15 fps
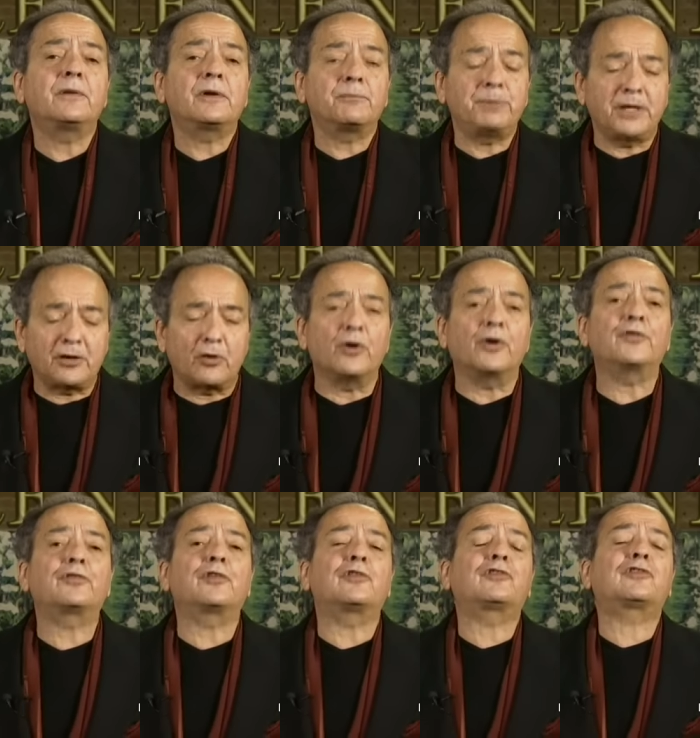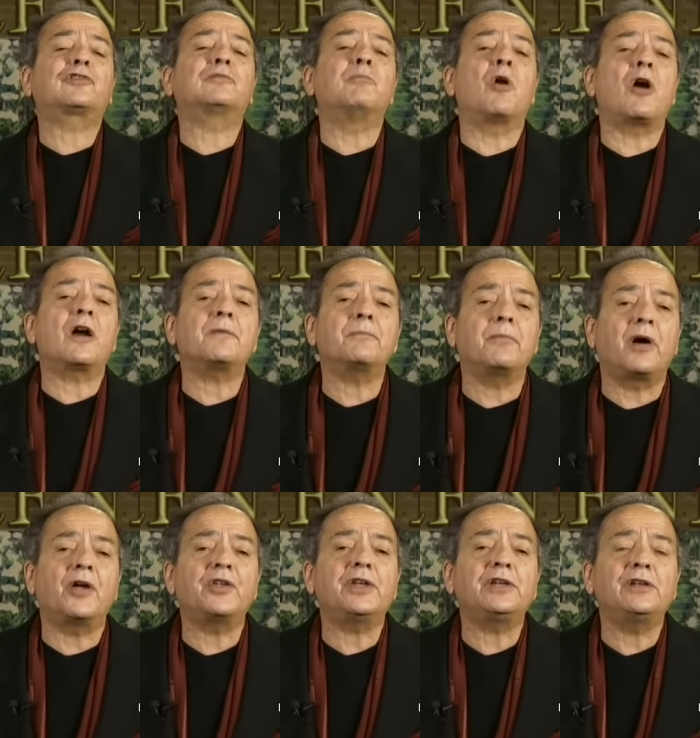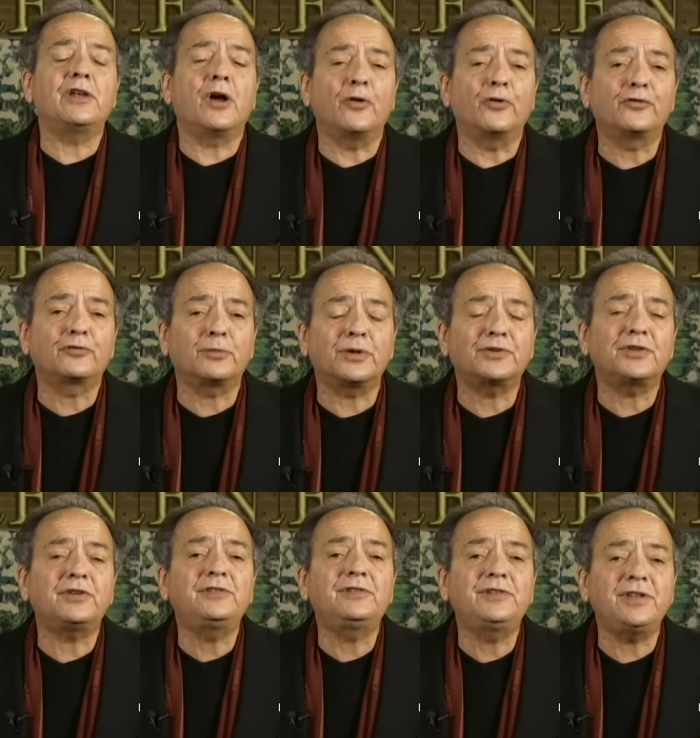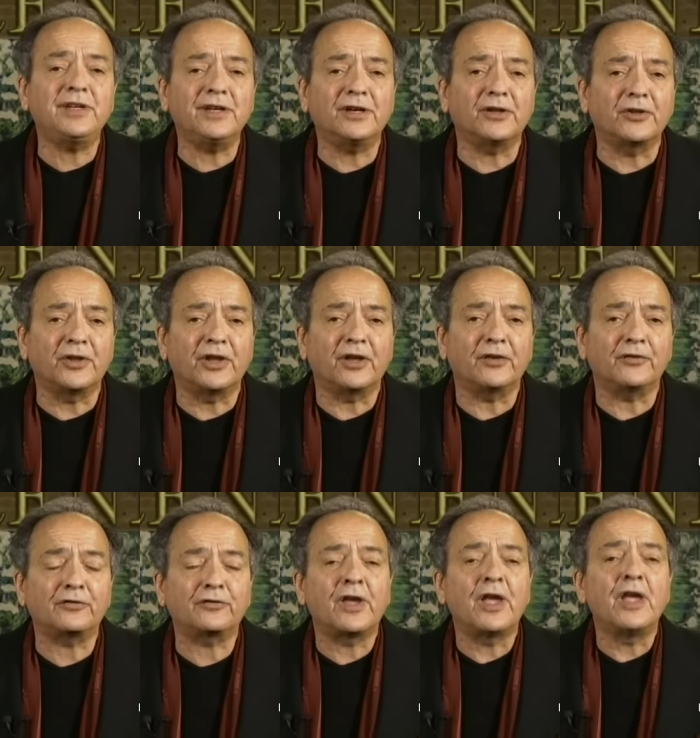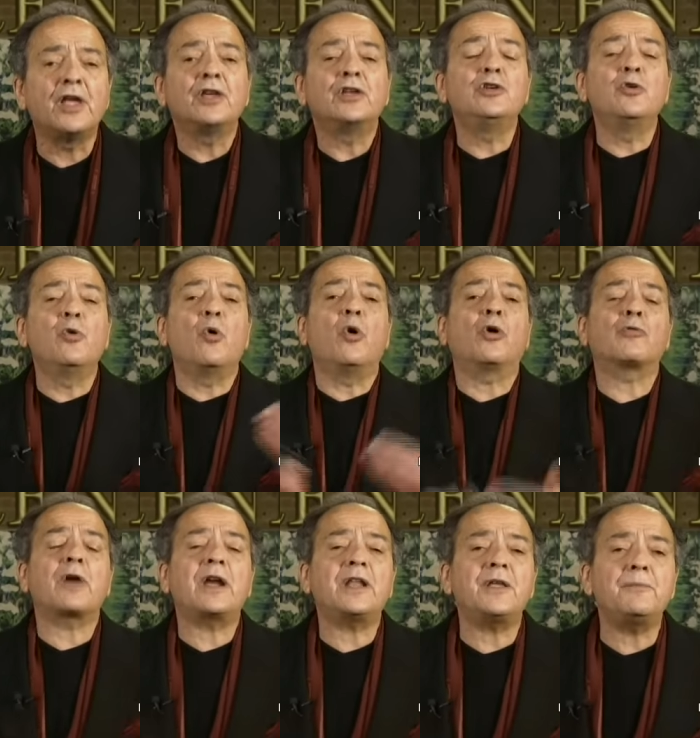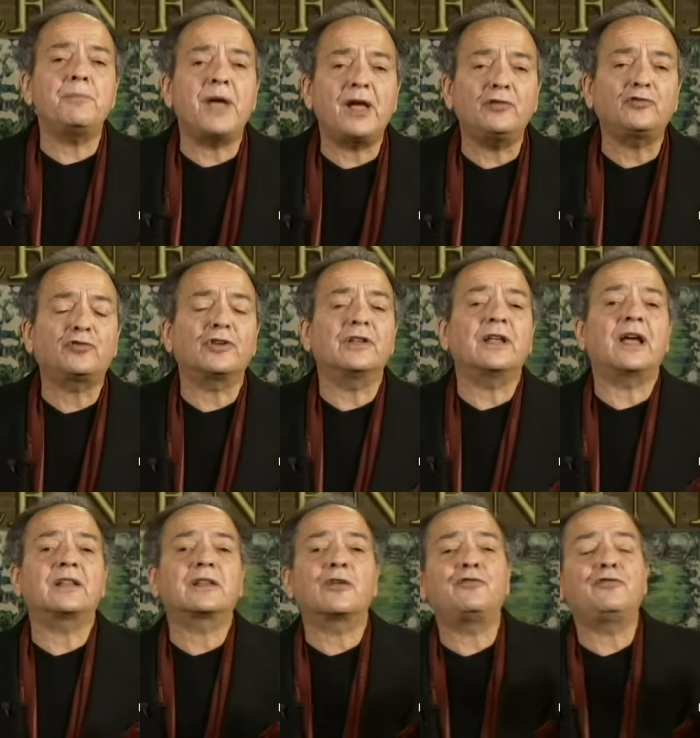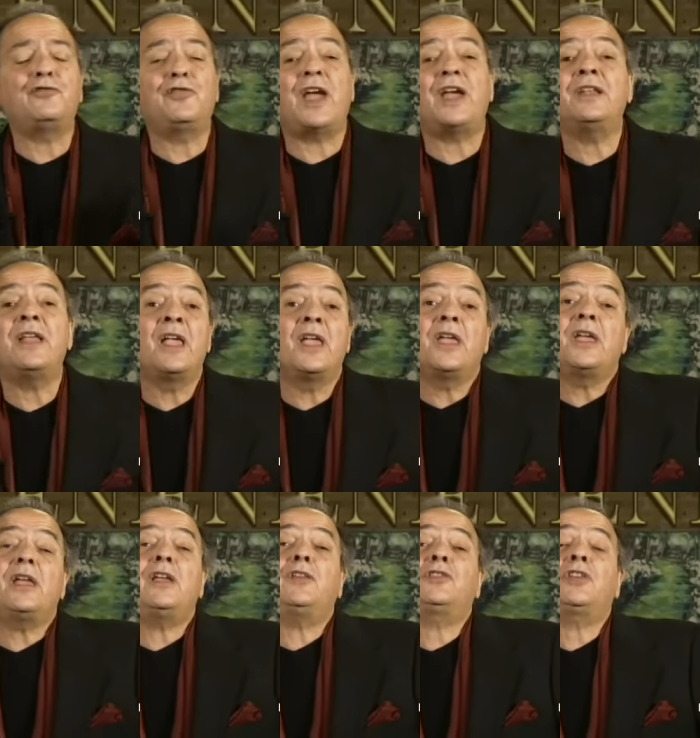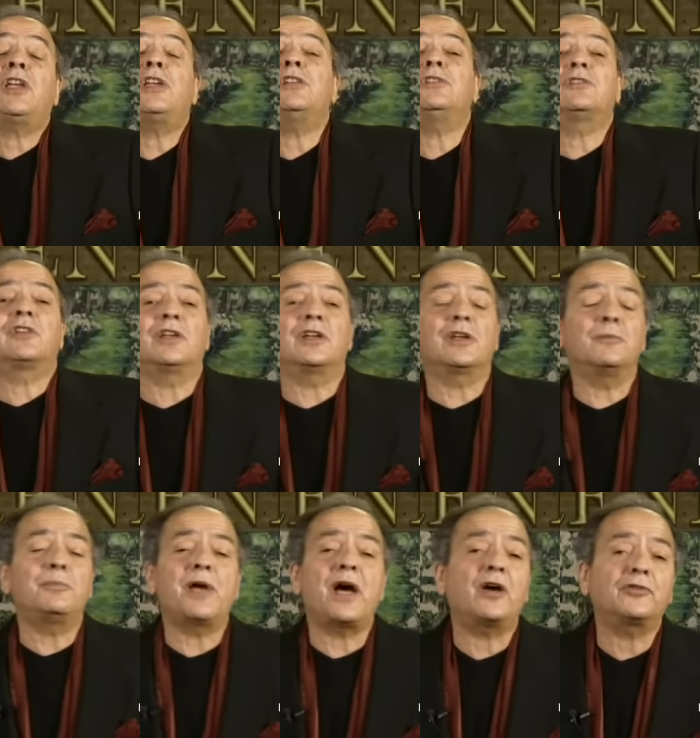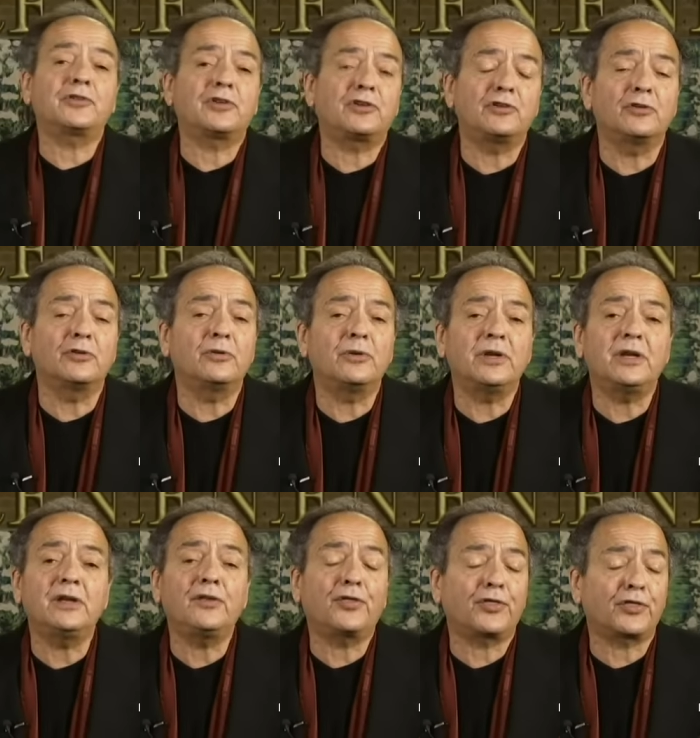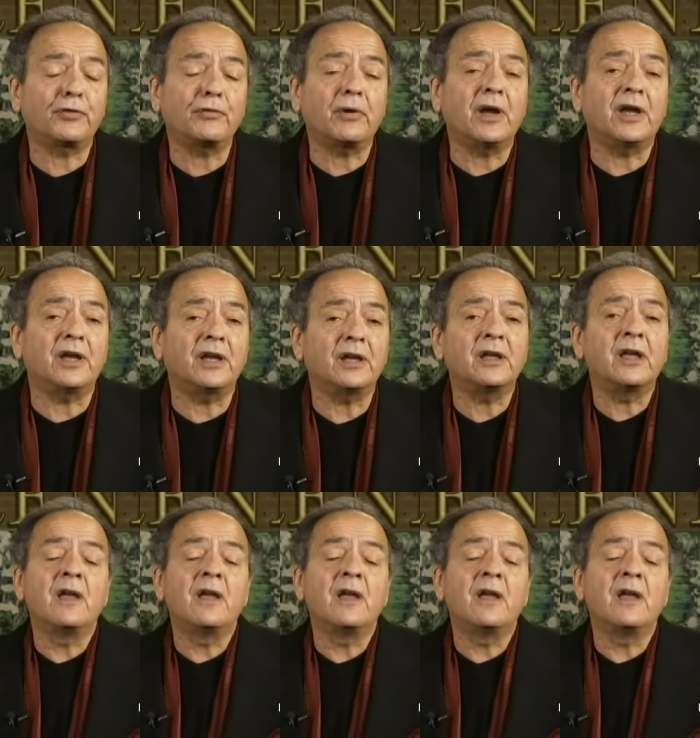Because the smart money knows what the deal is. You already mentioned that the Fed is hinting about QE3.